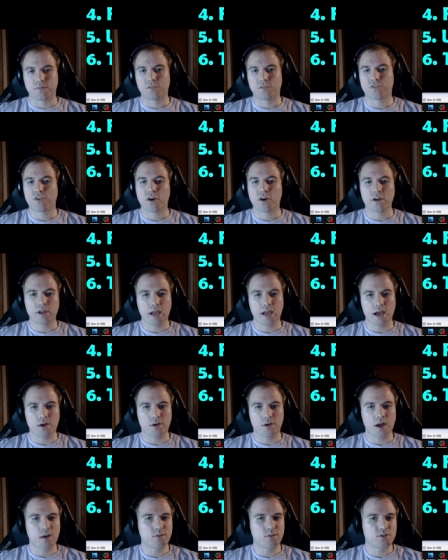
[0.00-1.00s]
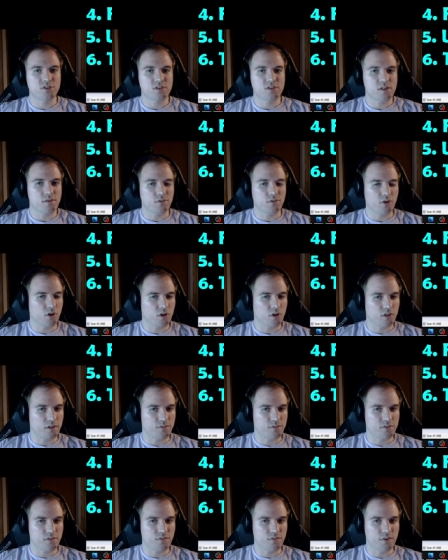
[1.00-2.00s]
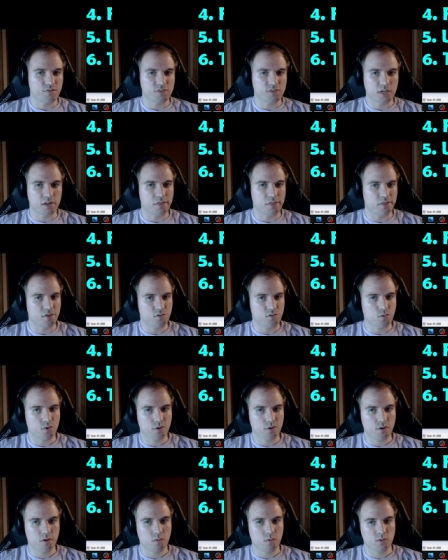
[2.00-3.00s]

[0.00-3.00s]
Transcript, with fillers: Starting out, I would just level your glyphs to 15 in this order,